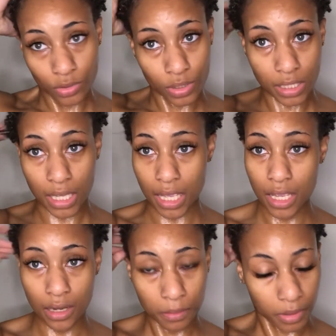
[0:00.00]
towards the
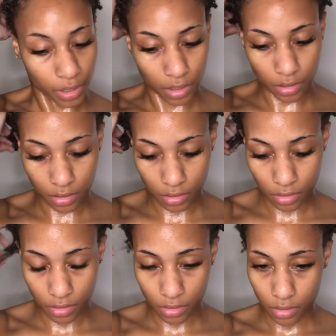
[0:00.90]
end, but
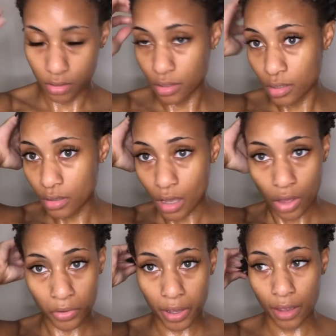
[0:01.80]

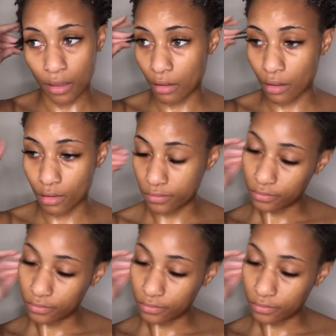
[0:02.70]
okay.